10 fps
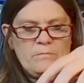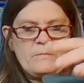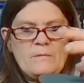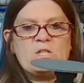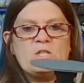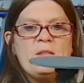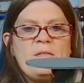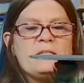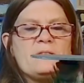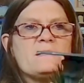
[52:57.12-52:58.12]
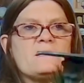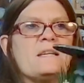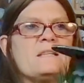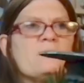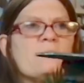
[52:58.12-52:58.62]
Actually, there's the
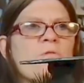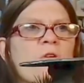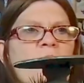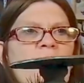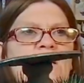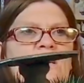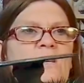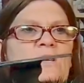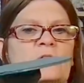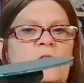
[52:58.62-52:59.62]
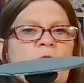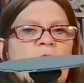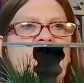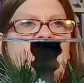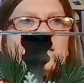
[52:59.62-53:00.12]
stand. We've got the
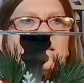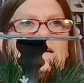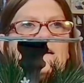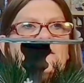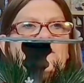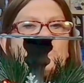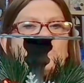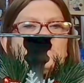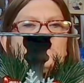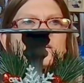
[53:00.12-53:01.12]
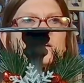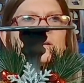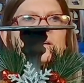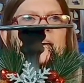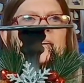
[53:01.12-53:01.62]
snowflake at the front,
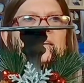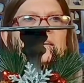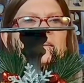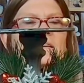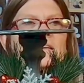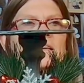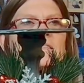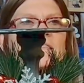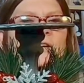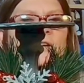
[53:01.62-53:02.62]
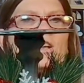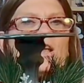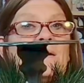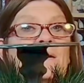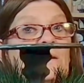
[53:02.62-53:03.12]
okay. That looks a
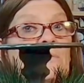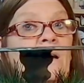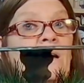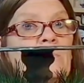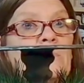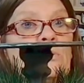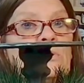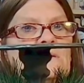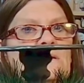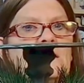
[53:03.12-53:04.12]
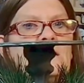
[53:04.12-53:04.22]
lot better without the broken